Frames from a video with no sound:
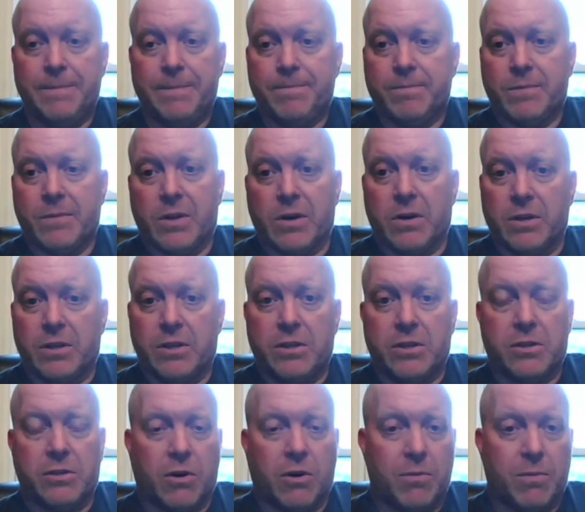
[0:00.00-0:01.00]
there is
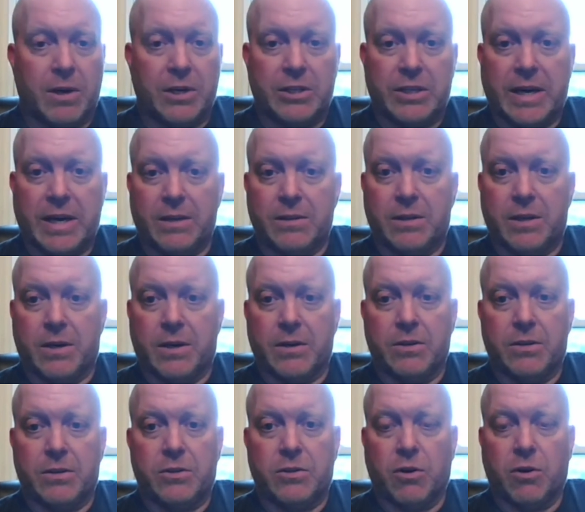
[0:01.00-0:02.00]
so much out there and
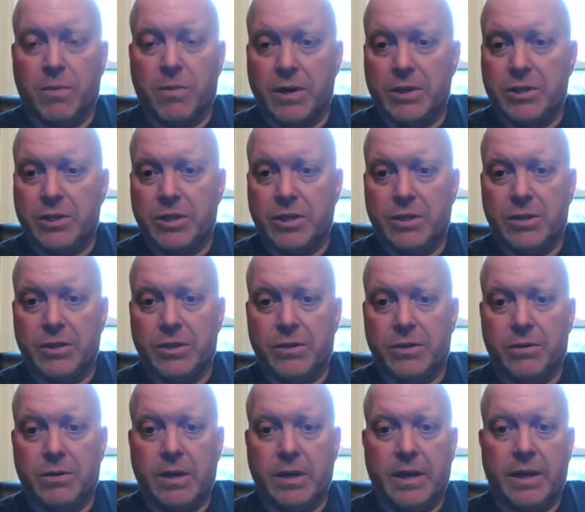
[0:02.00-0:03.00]
so much to do
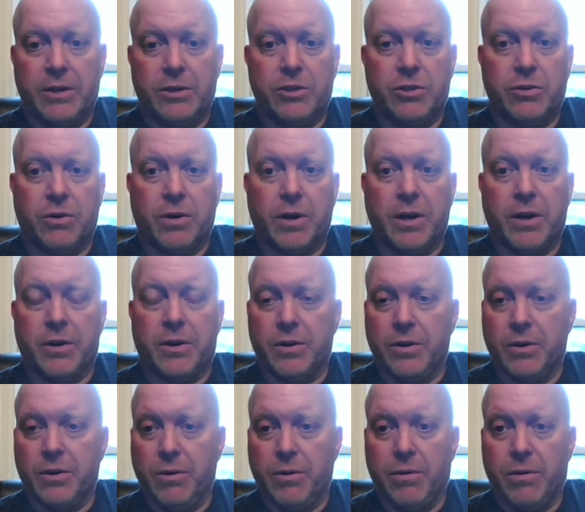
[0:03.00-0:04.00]
and enjoy your
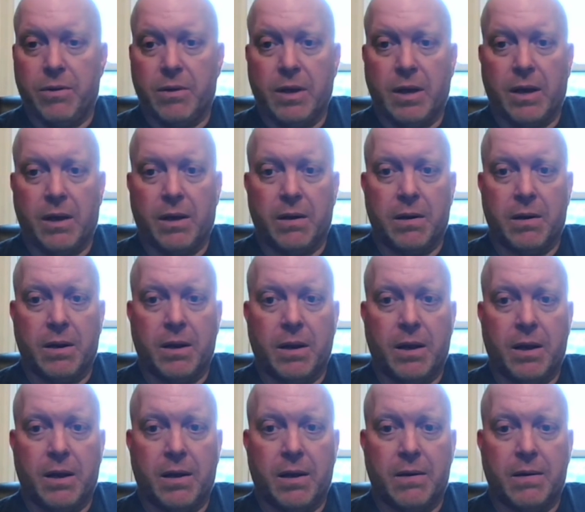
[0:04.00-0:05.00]
youth and,
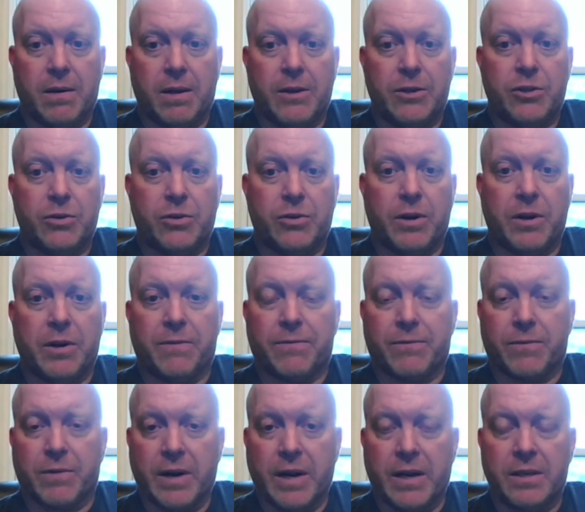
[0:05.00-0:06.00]
and enjoy your
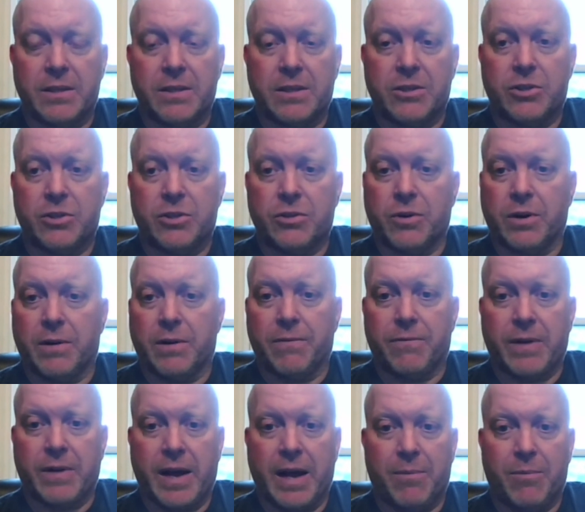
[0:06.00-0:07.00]
friends, enjoy your
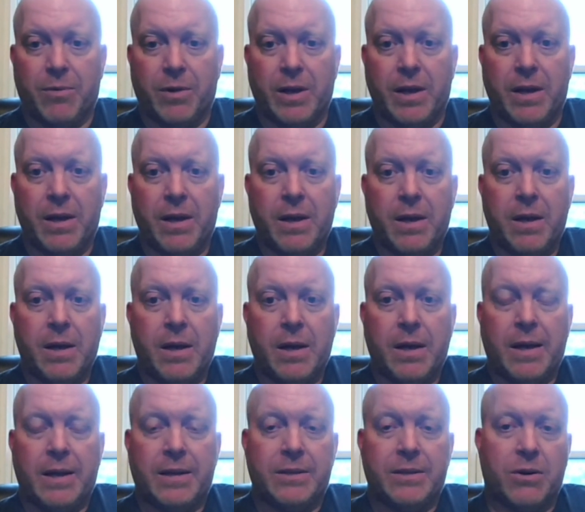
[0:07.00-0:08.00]
family.
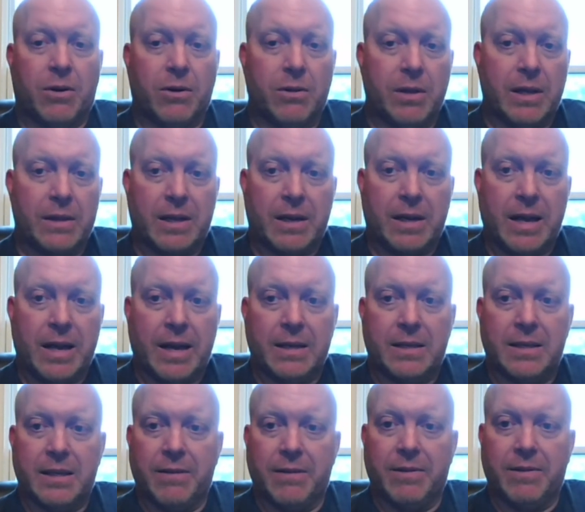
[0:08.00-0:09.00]
And don't let the
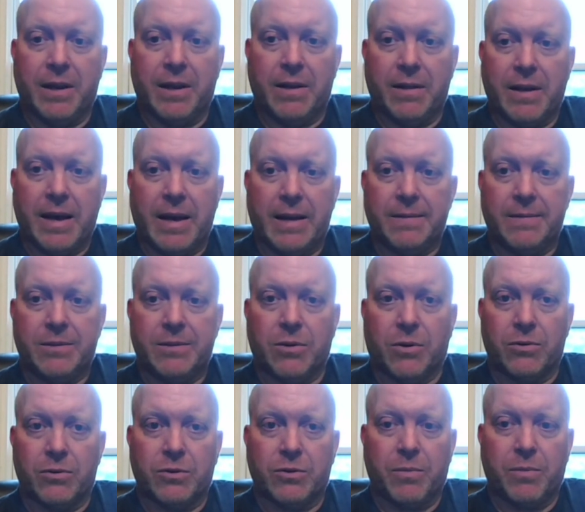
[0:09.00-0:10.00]
negativity of that
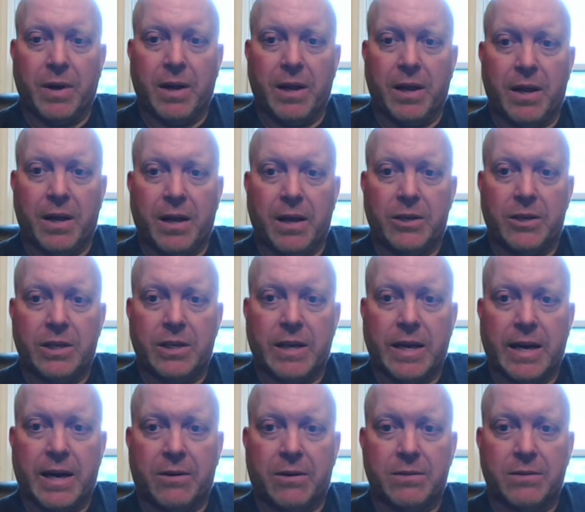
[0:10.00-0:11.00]
social media get you
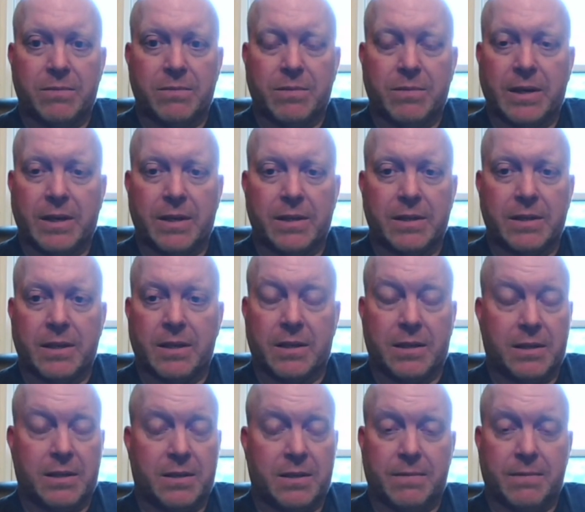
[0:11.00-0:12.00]
down because
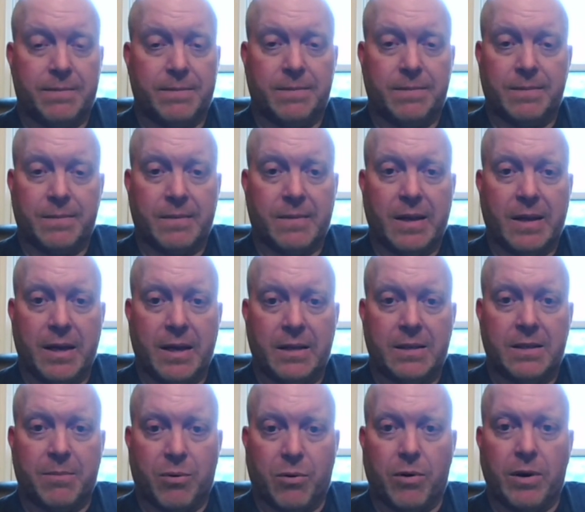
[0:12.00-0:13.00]
it's, it's a
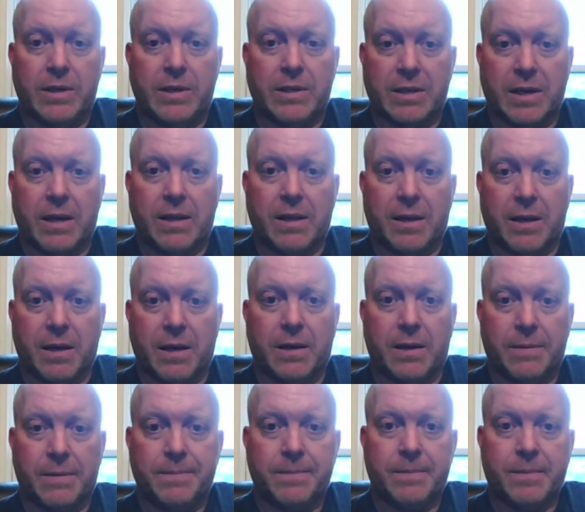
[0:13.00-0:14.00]
poison, I think.
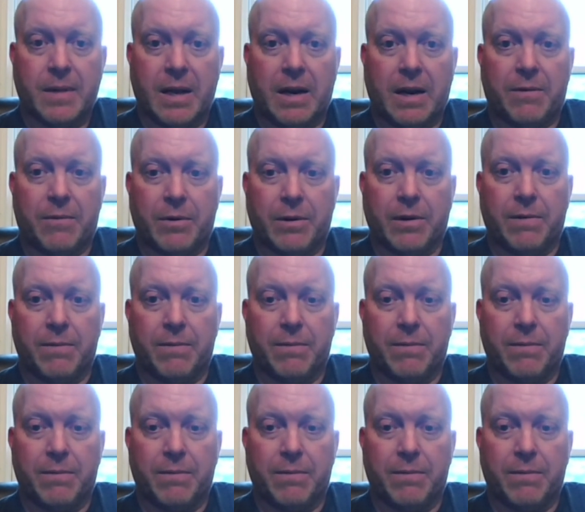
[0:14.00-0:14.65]
I really